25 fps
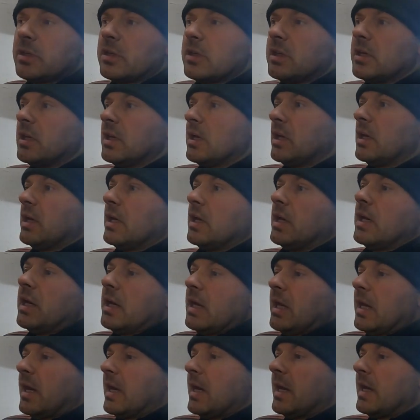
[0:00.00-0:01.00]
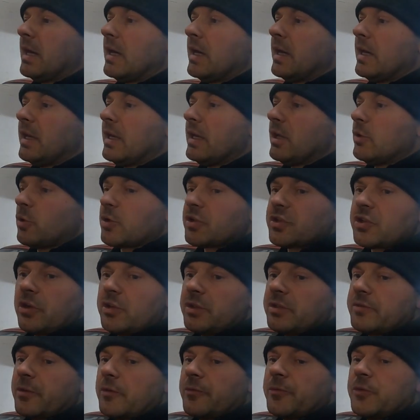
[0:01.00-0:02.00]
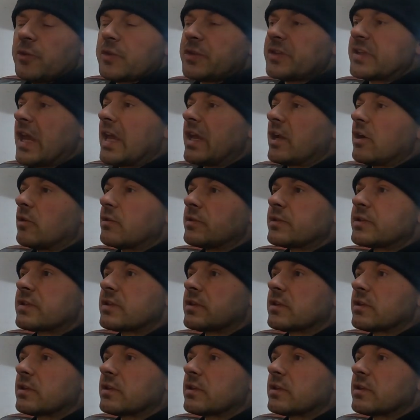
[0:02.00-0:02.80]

It was only for a few seconds.